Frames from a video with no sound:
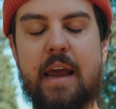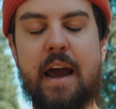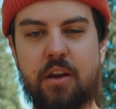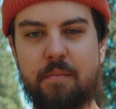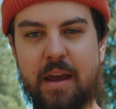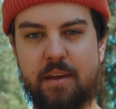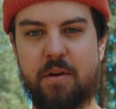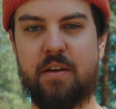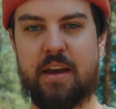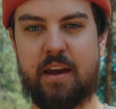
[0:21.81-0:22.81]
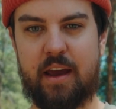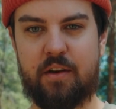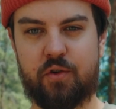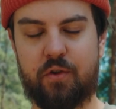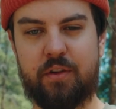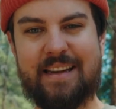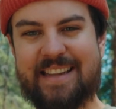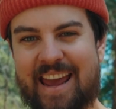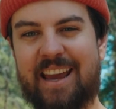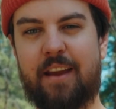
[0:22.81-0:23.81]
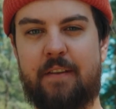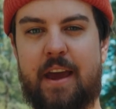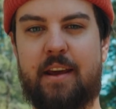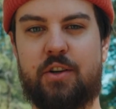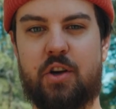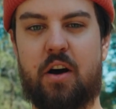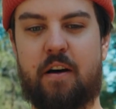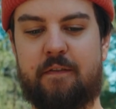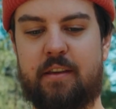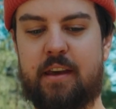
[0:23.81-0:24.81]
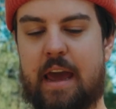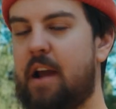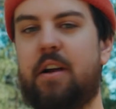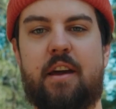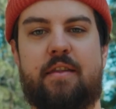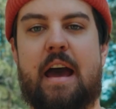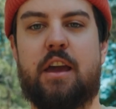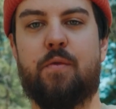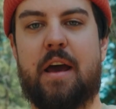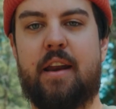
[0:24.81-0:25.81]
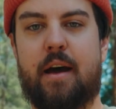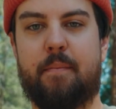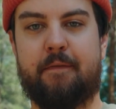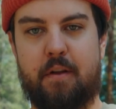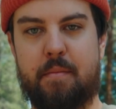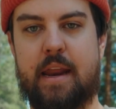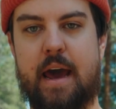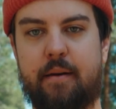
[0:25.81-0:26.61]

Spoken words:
and how do you make them unique and truly take advantage of the area that you end up filming at?